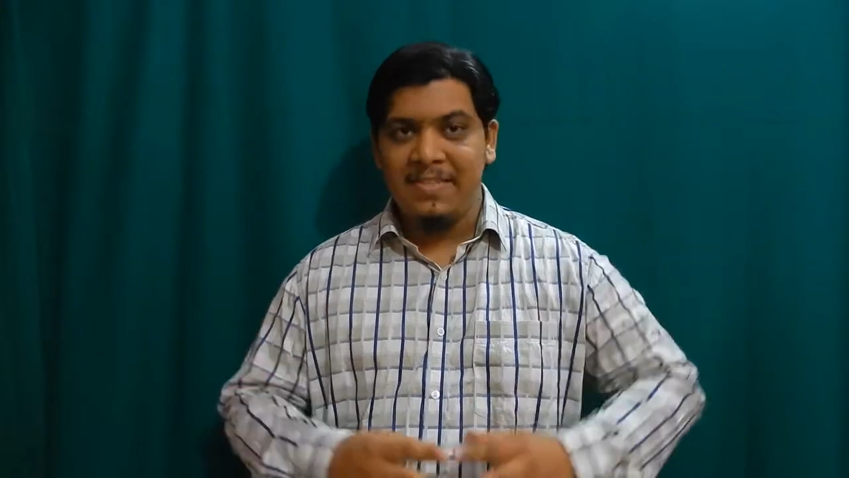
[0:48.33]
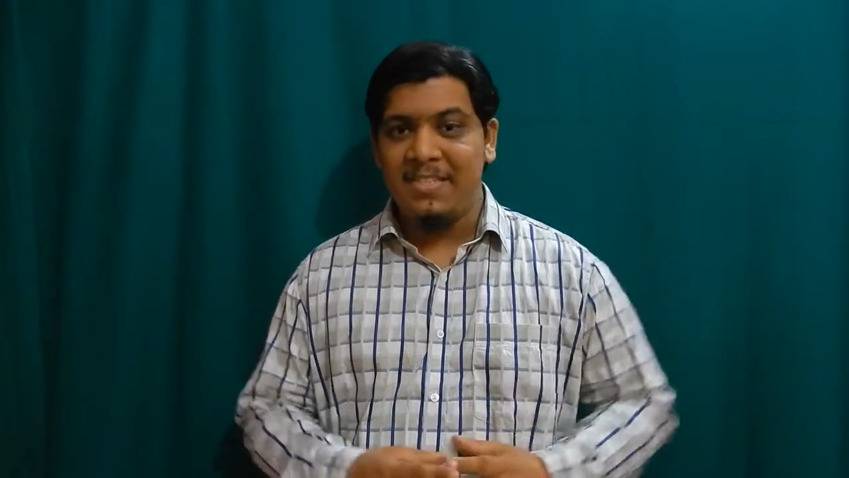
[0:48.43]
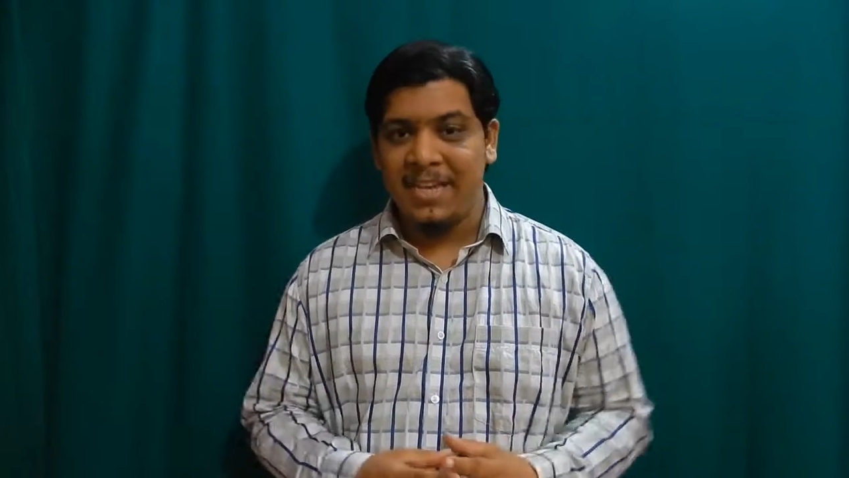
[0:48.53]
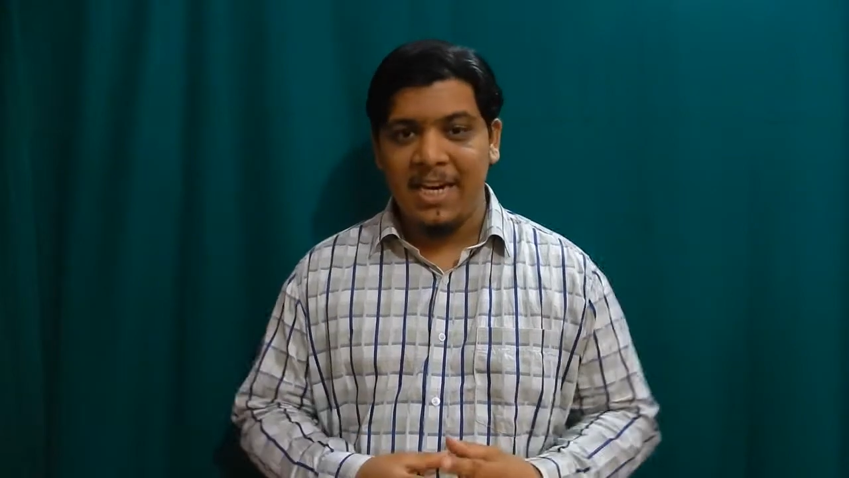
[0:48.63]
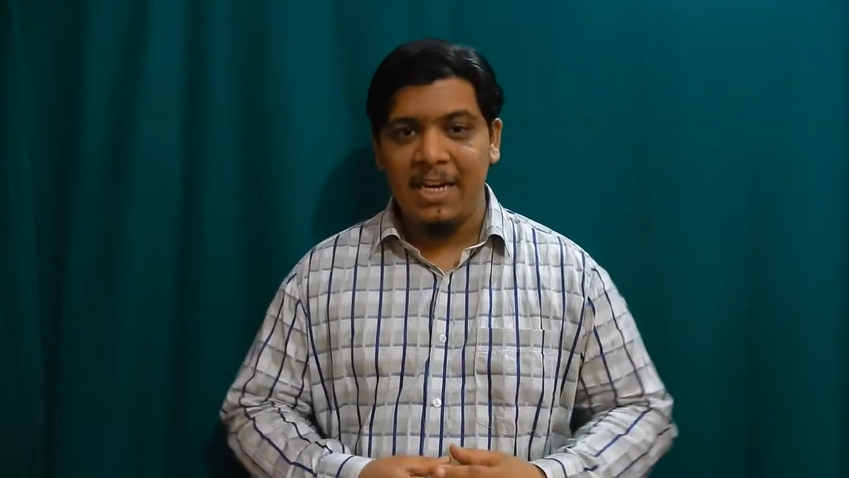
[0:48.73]
The
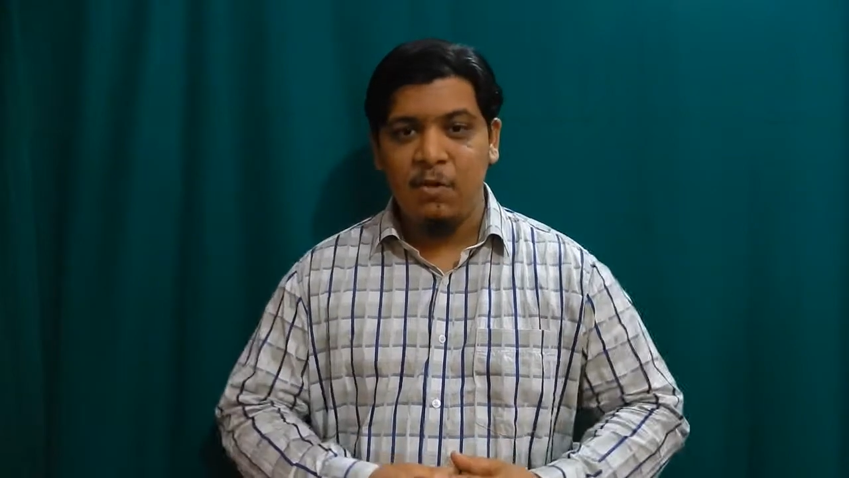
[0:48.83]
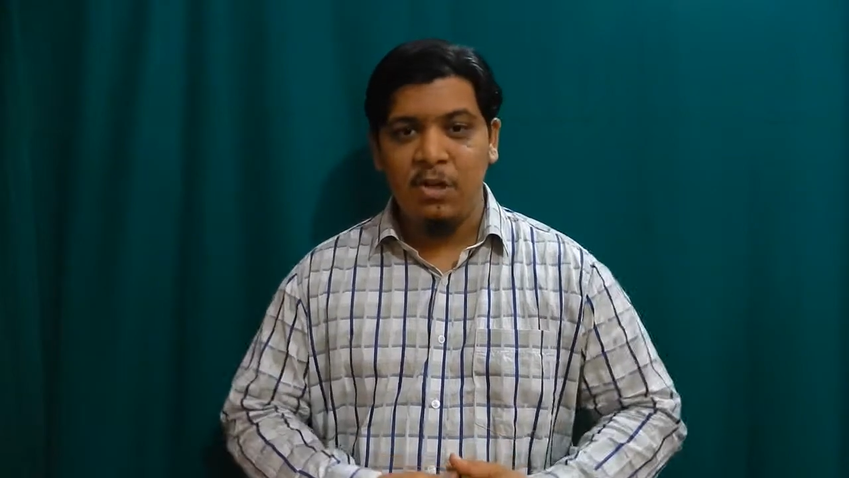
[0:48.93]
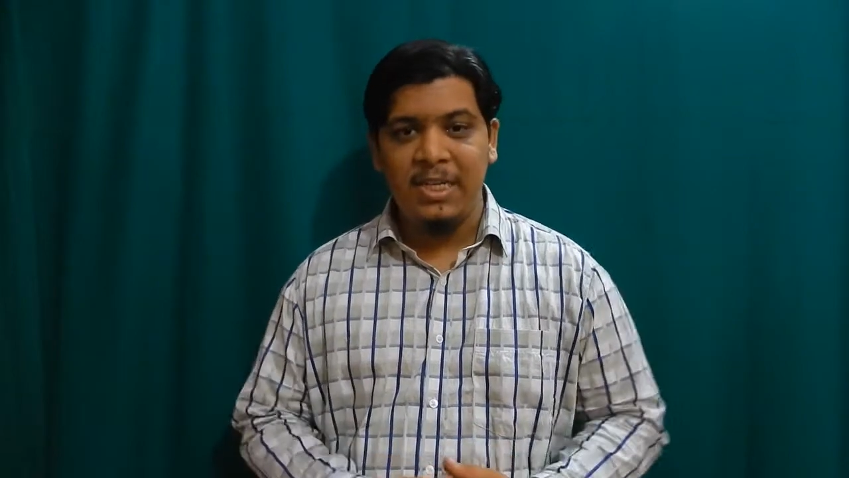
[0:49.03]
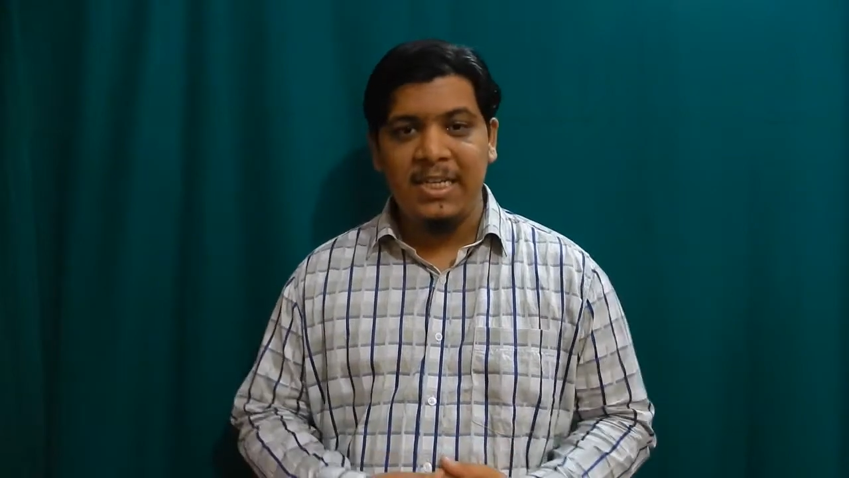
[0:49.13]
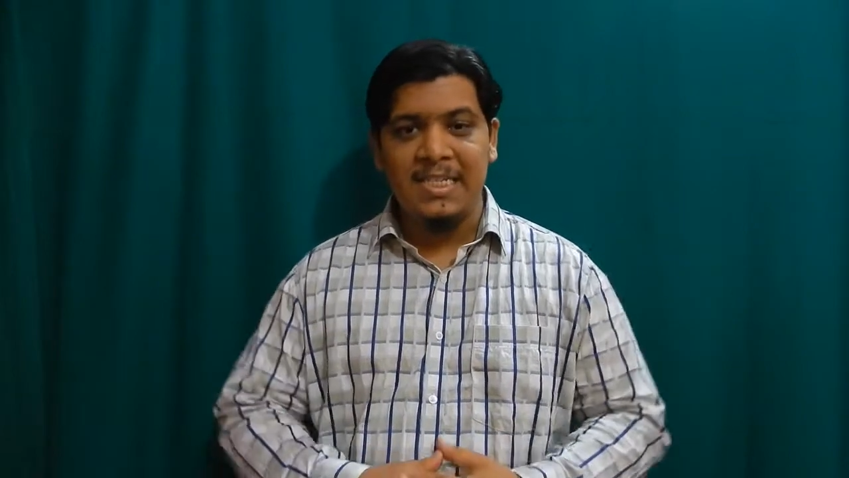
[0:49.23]
second
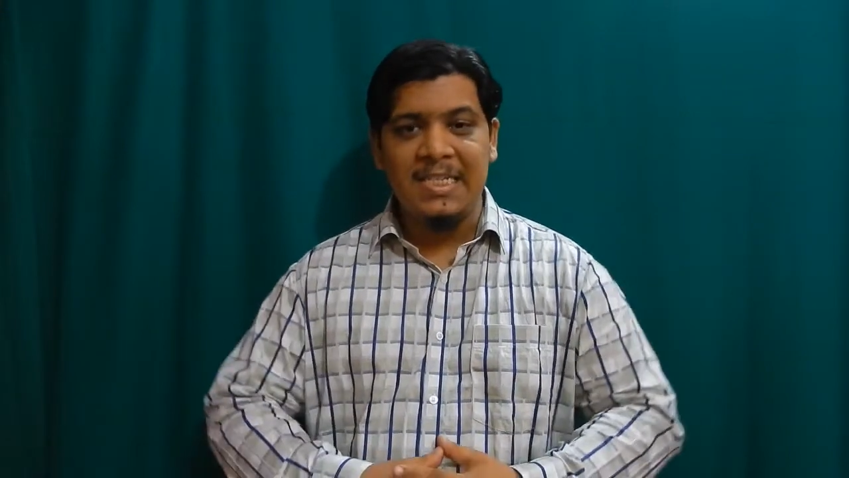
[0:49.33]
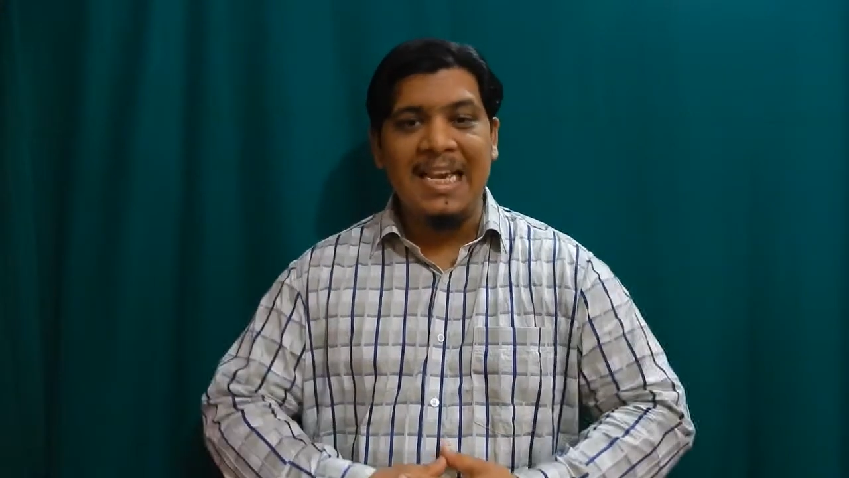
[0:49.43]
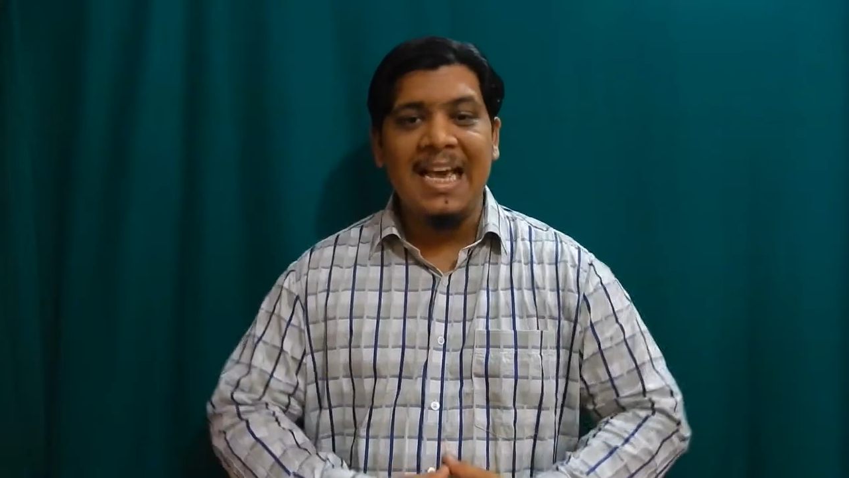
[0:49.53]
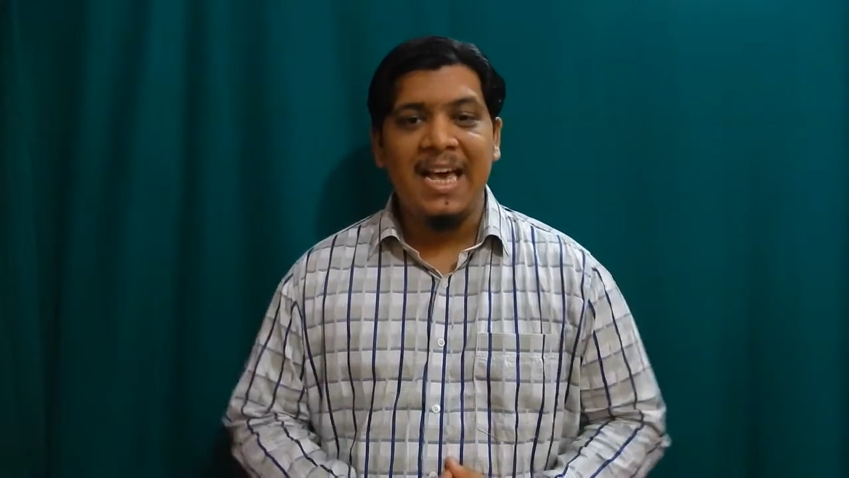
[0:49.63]
award is